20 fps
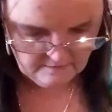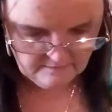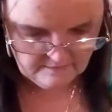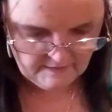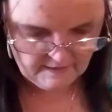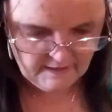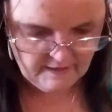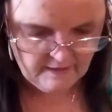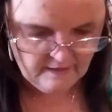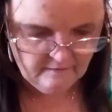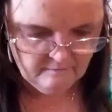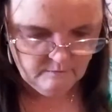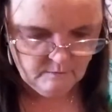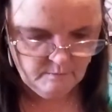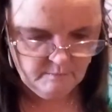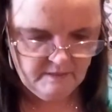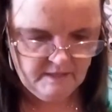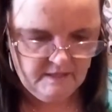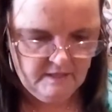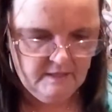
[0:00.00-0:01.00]
they have
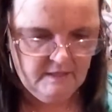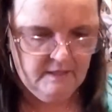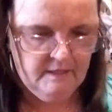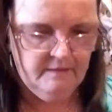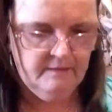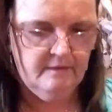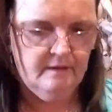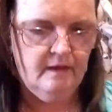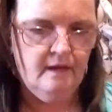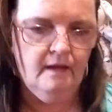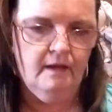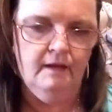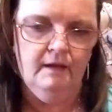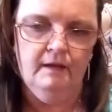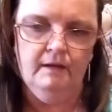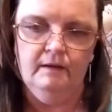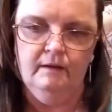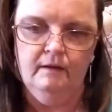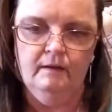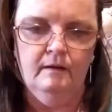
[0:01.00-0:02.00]
them in
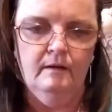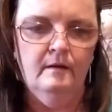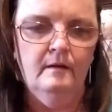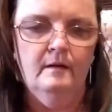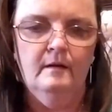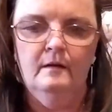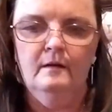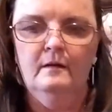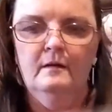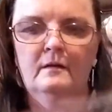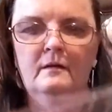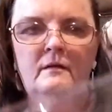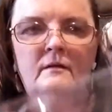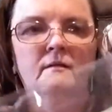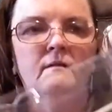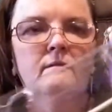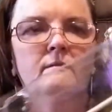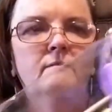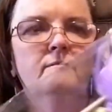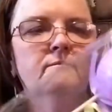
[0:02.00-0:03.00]
a
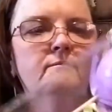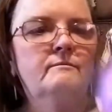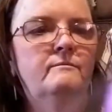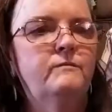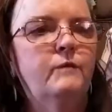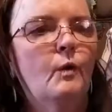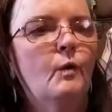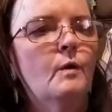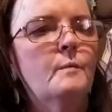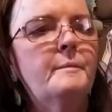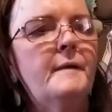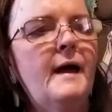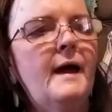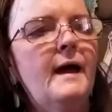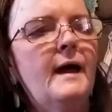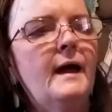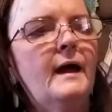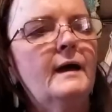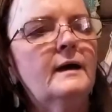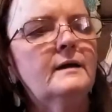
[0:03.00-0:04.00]
4
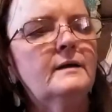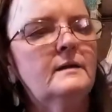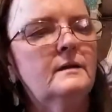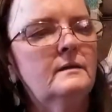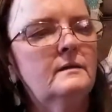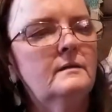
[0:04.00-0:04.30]
pack.